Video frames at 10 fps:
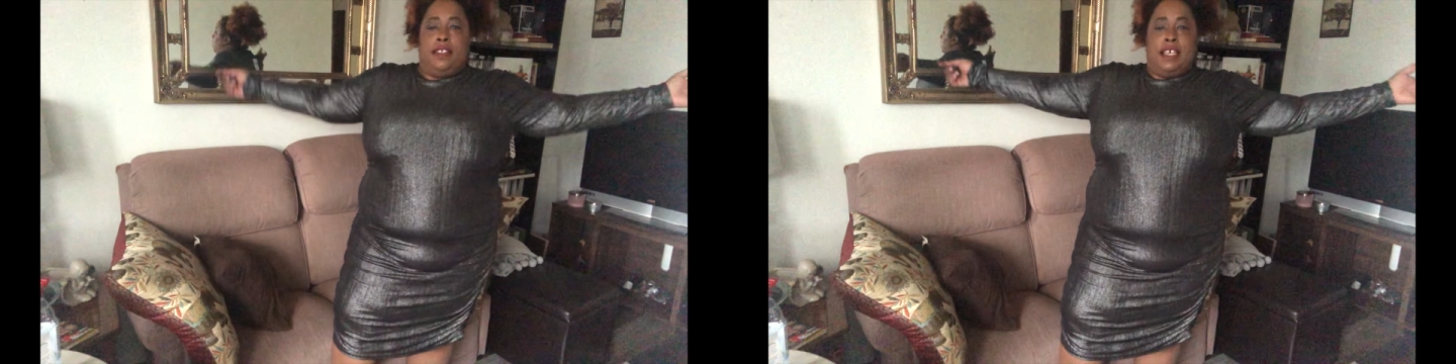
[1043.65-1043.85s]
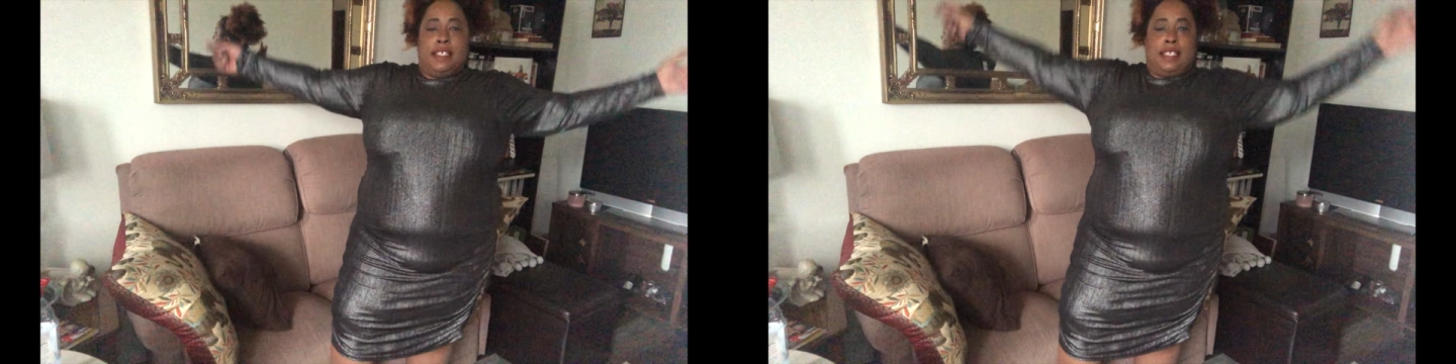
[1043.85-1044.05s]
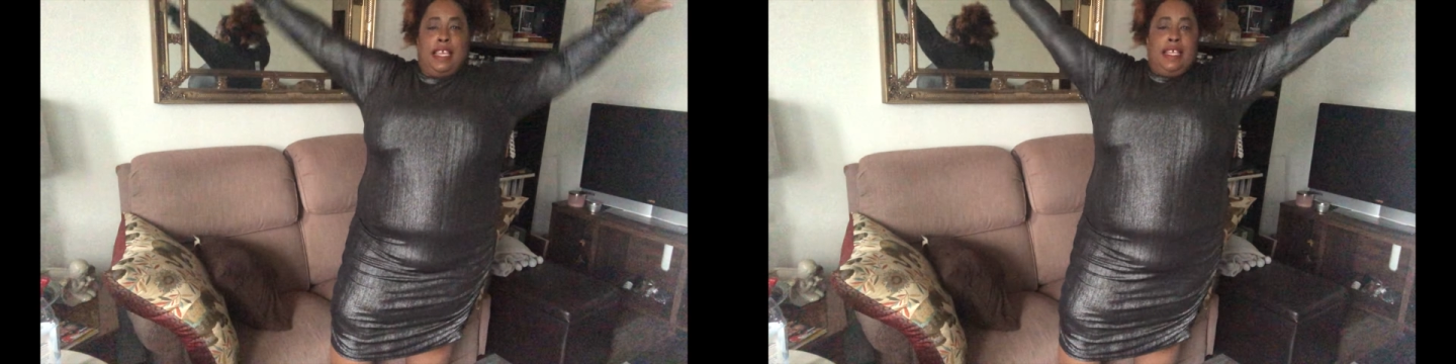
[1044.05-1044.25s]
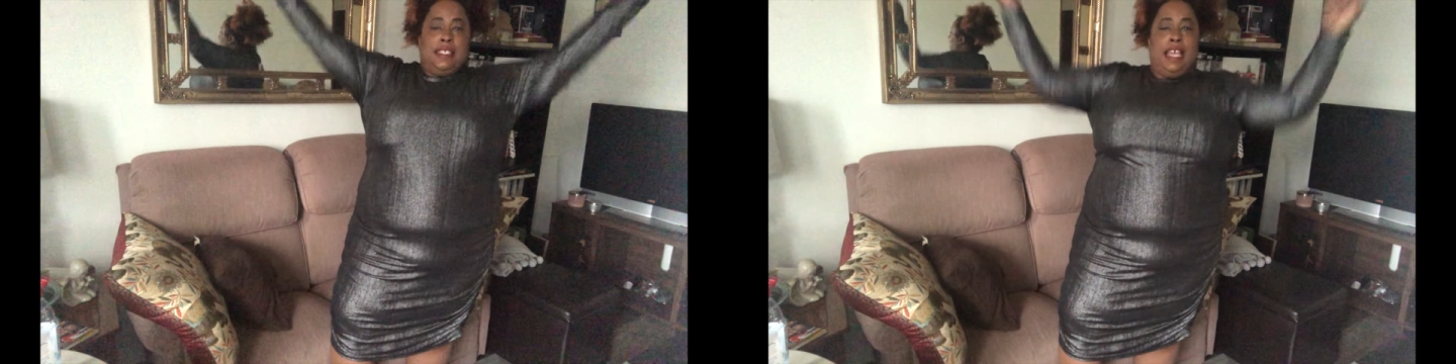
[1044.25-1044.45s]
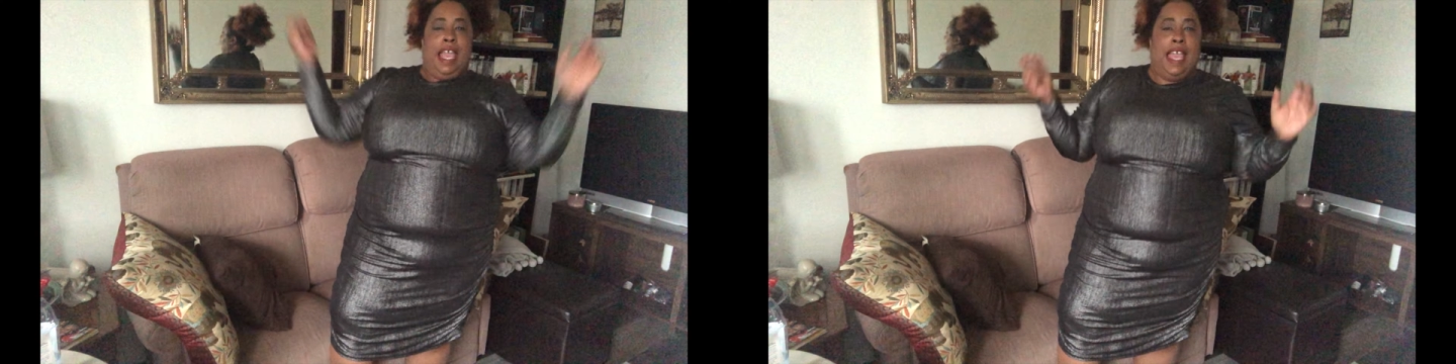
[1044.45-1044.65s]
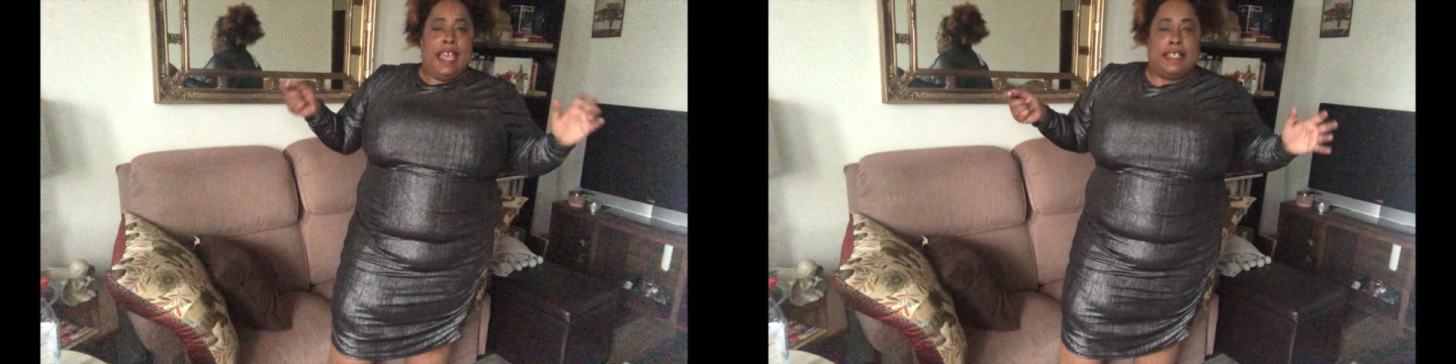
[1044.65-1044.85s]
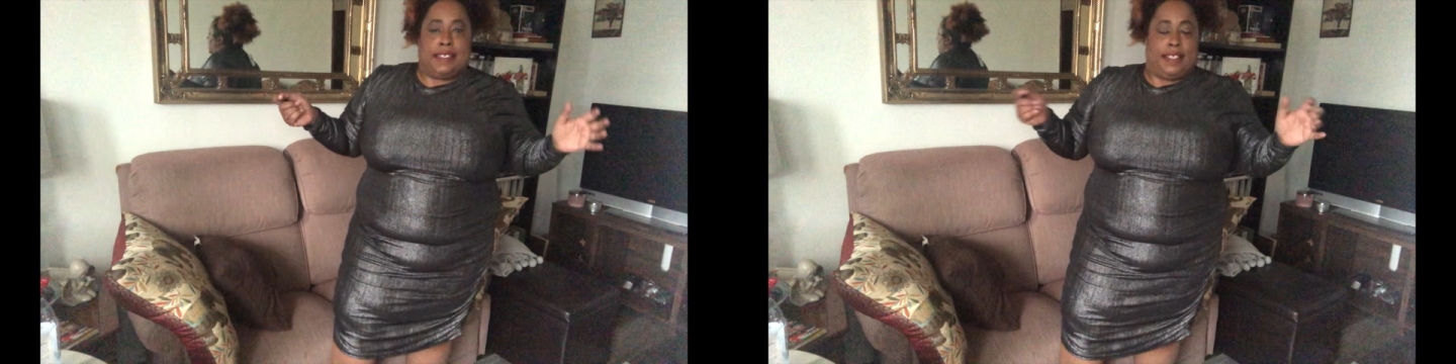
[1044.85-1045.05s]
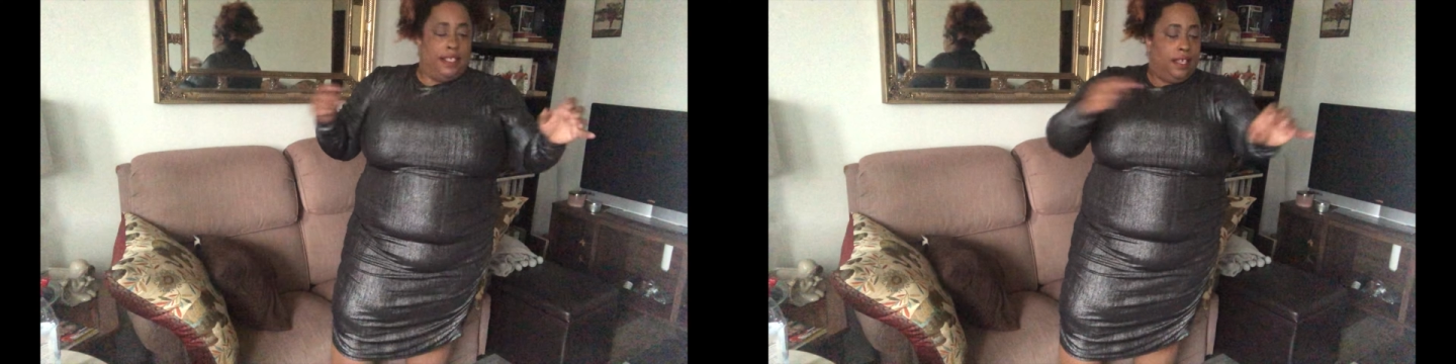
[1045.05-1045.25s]
This is
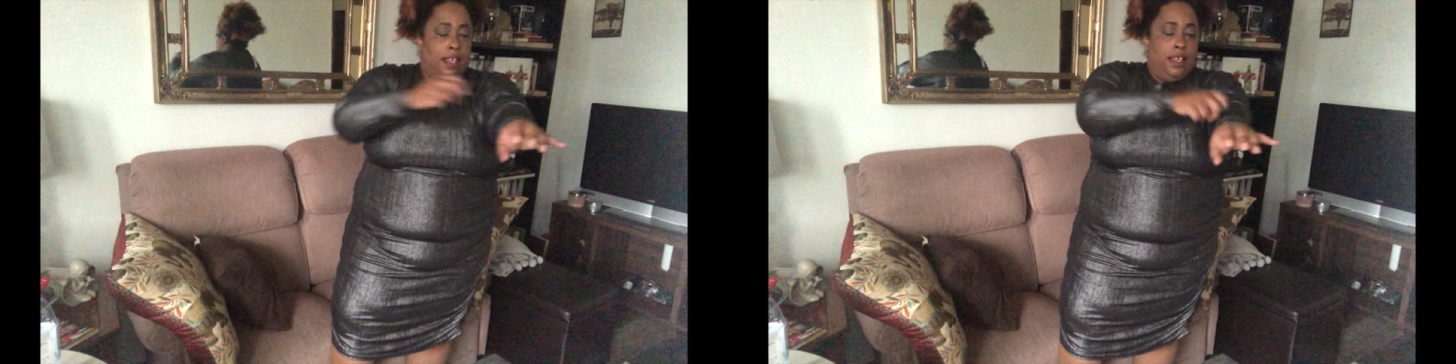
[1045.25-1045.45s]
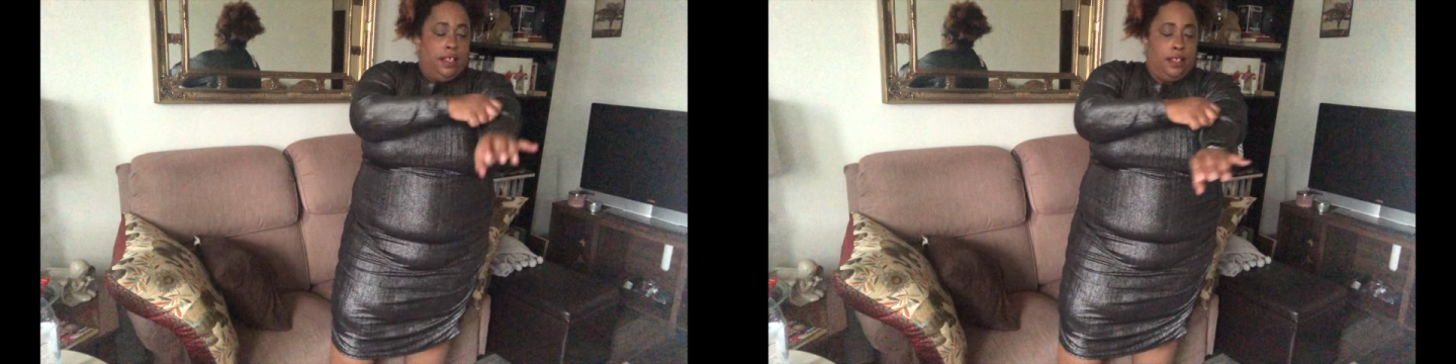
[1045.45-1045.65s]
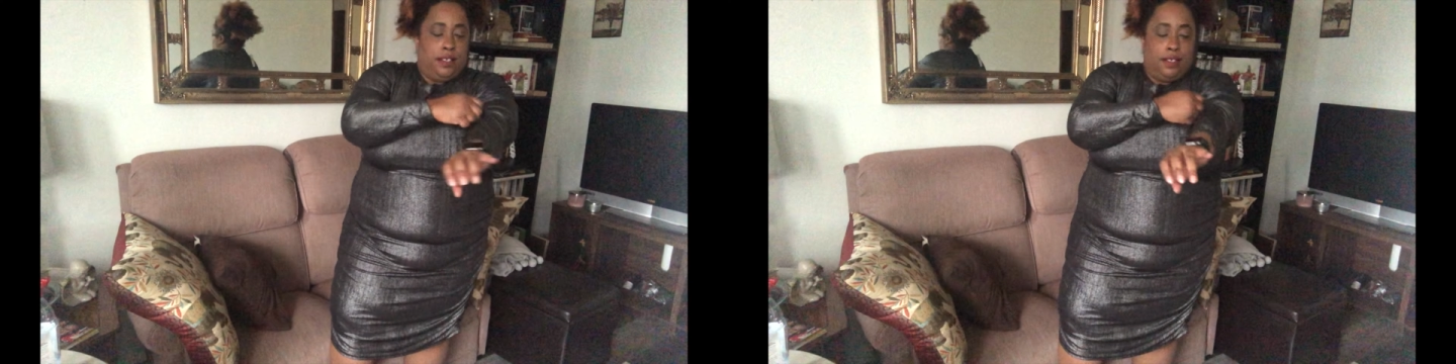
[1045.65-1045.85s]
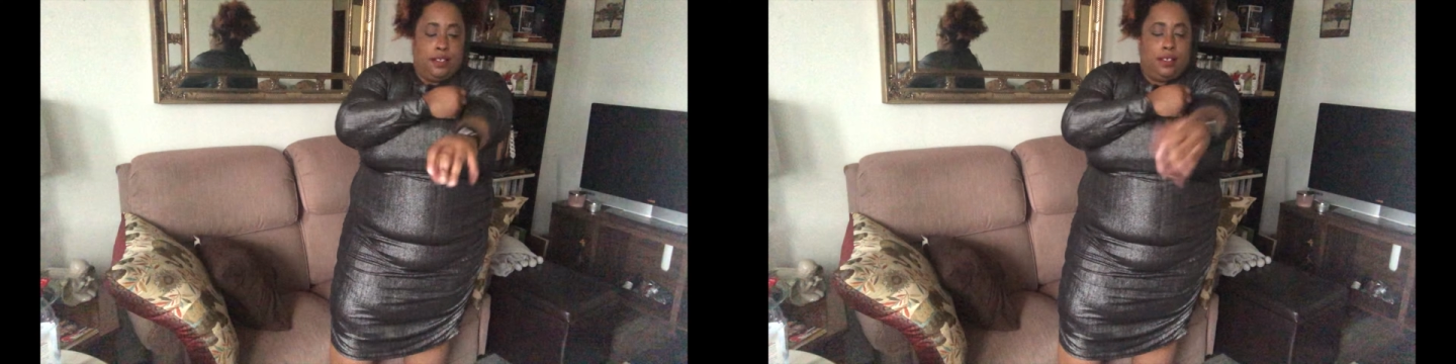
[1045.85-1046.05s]
it.